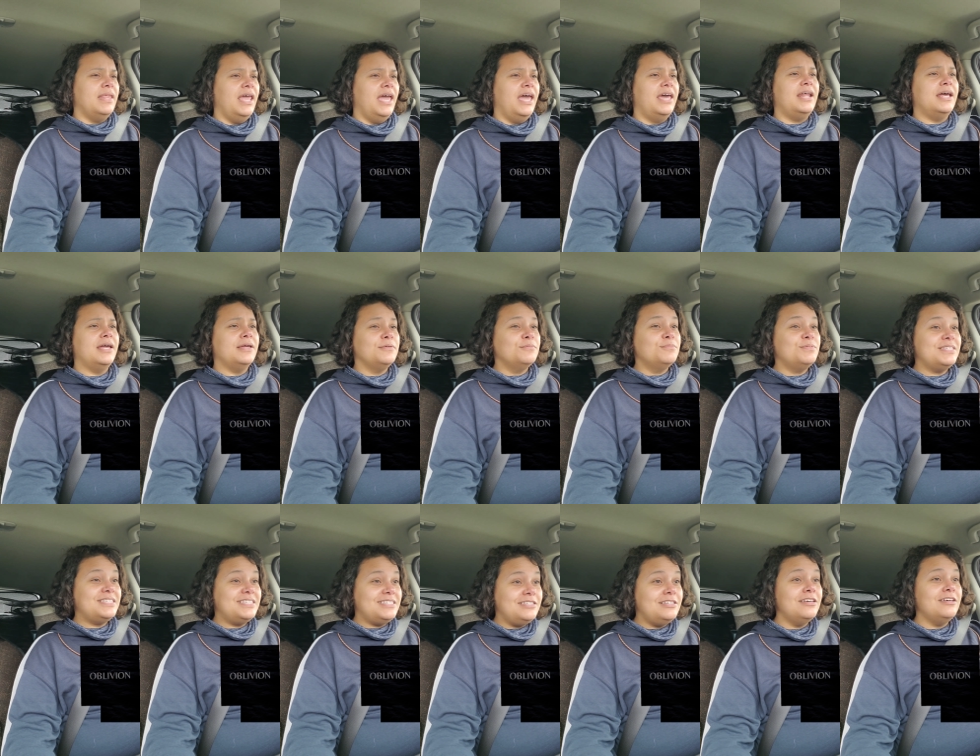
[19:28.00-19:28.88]
And I am
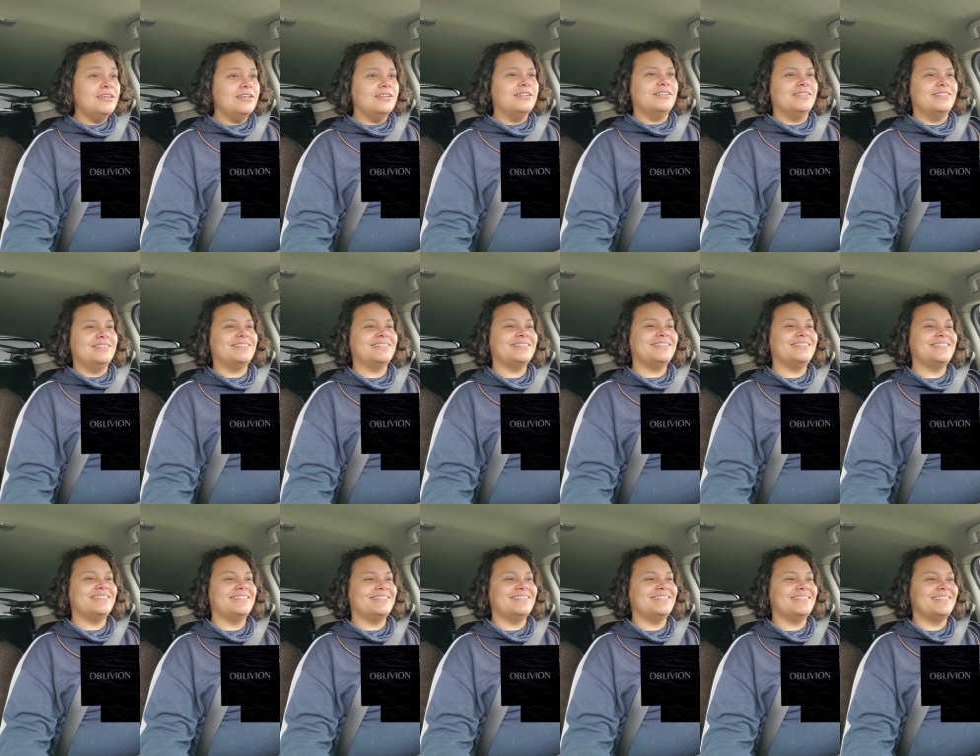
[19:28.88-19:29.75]
still
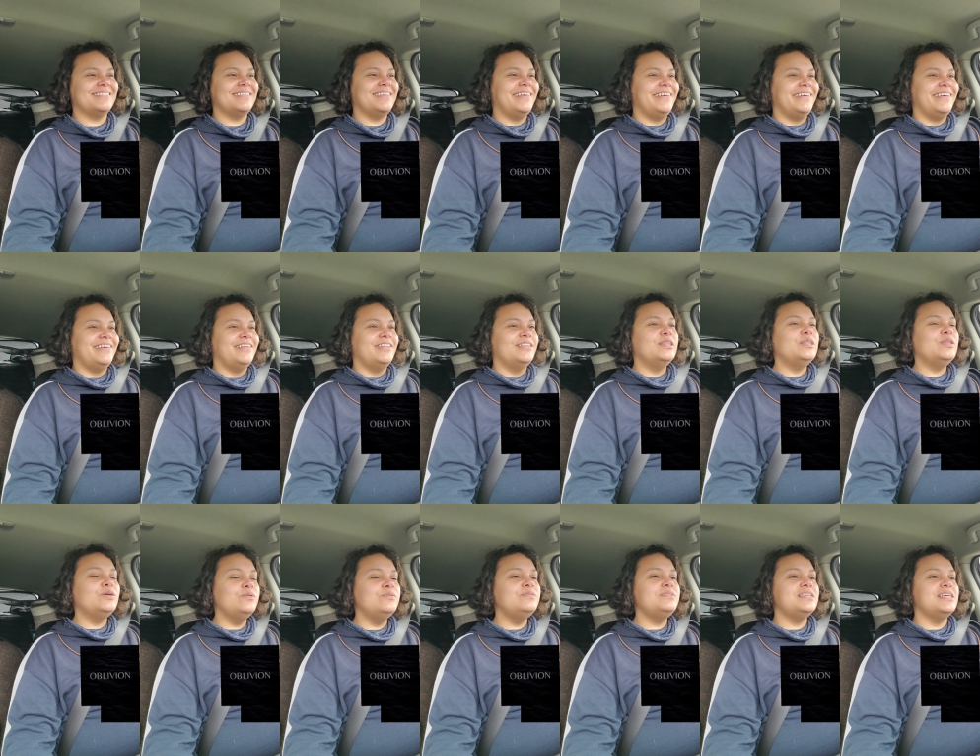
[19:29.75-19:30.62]

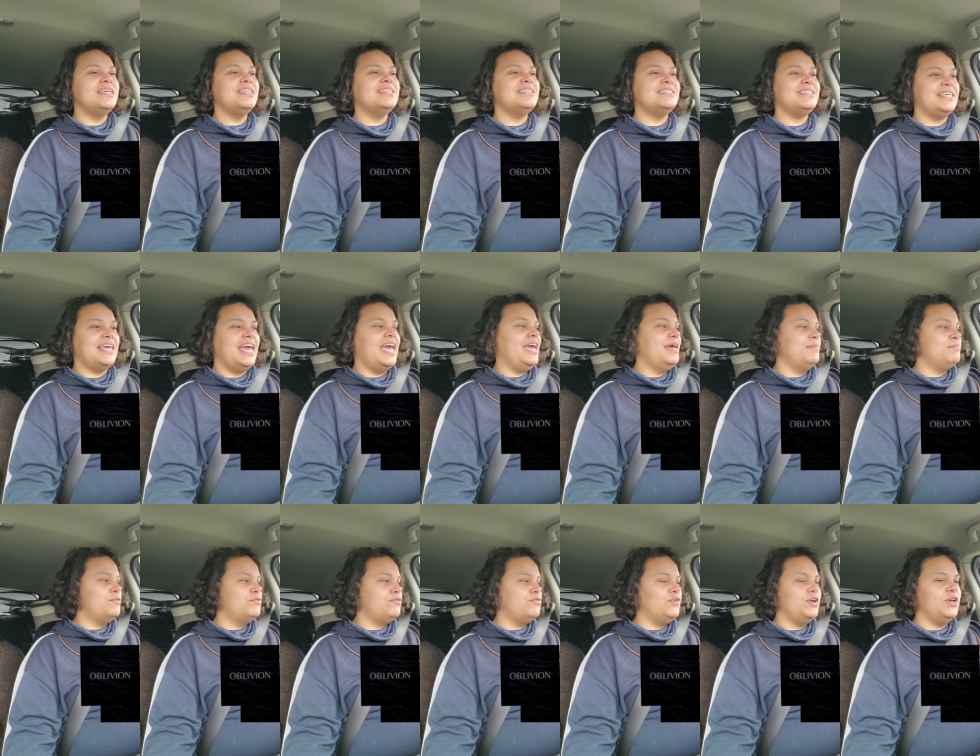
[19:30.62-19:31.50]
losing this
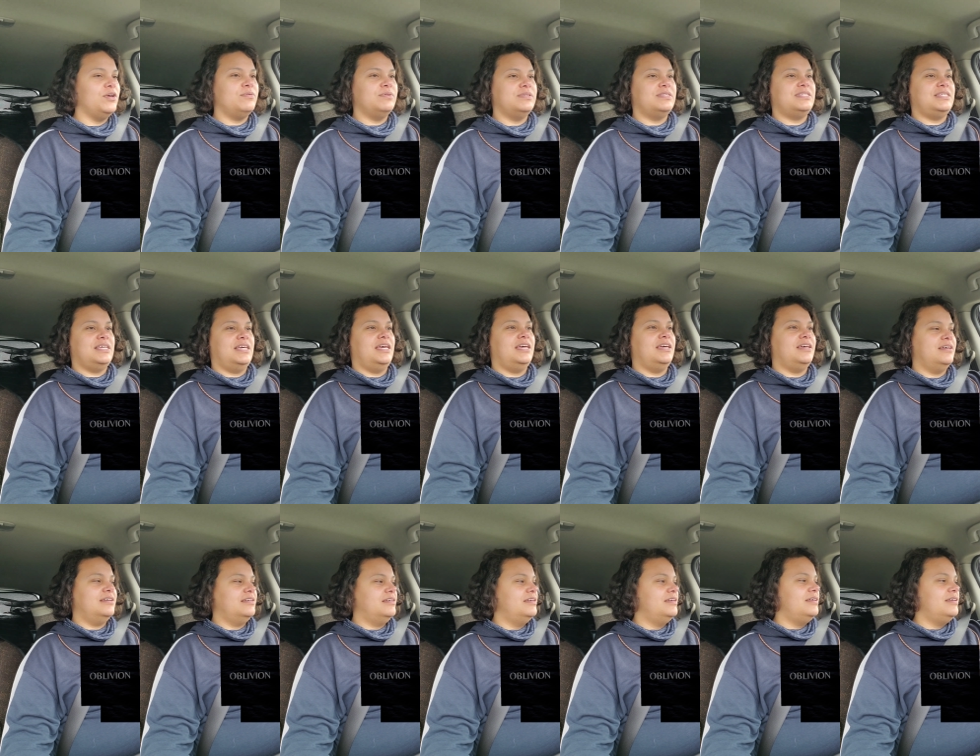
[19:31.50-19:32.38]
game of frequency.
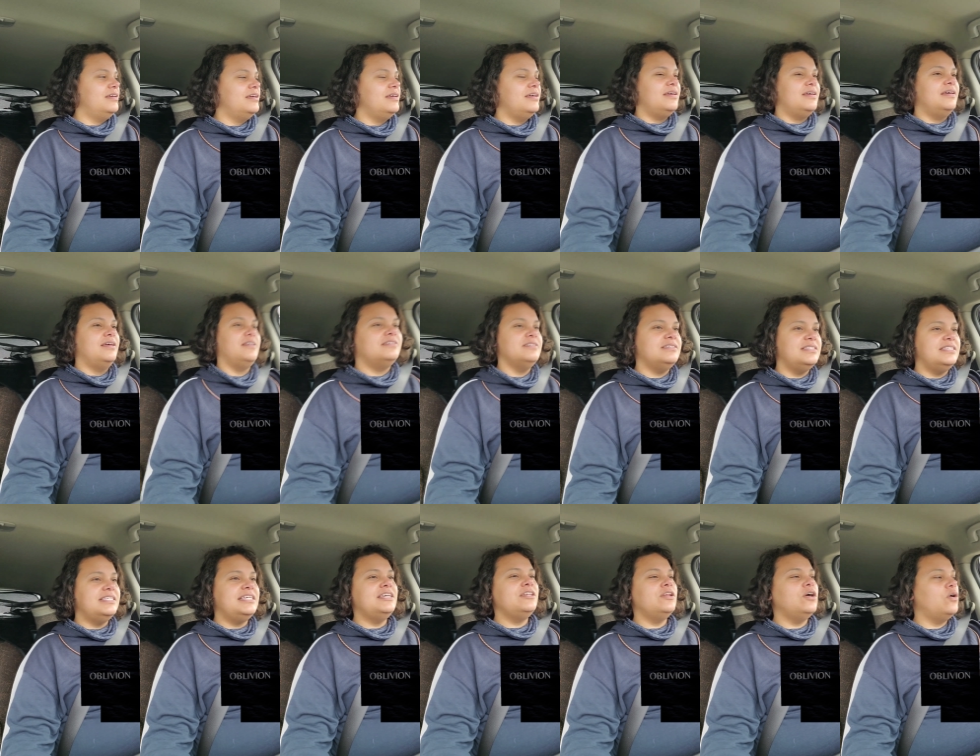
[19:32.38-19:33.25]

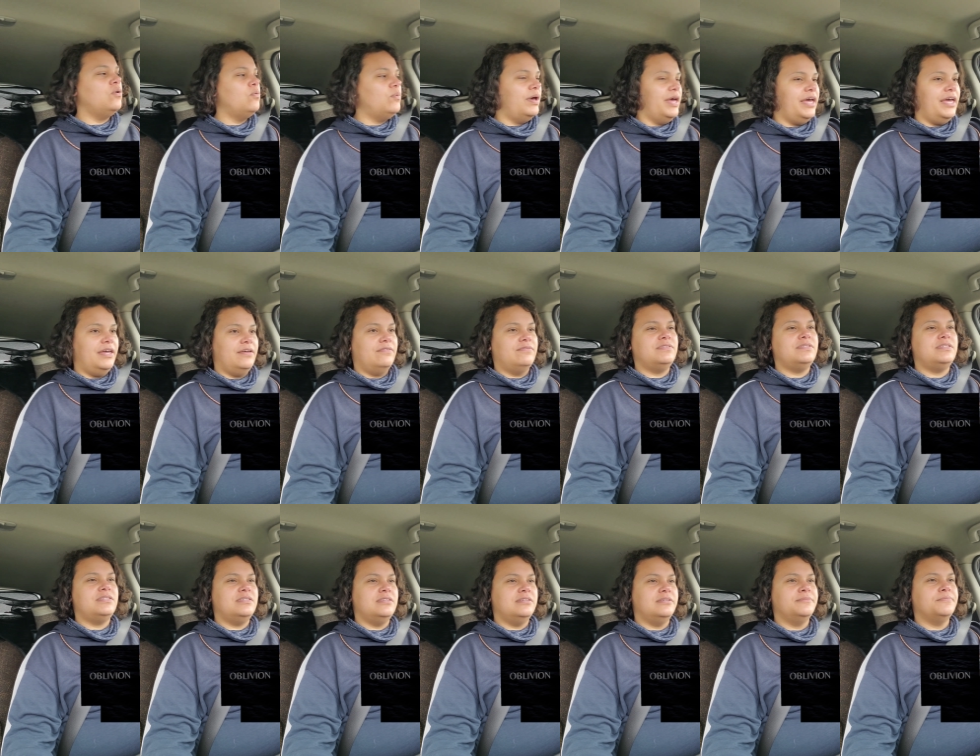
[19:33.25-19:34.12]
Xeno
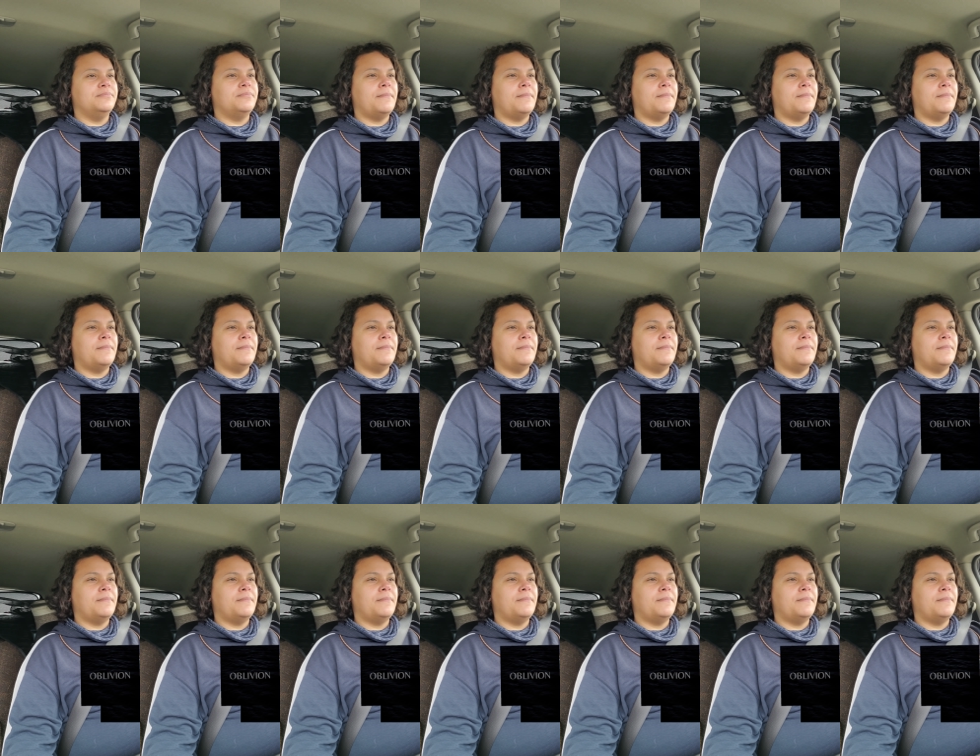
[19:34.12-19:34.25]
waves.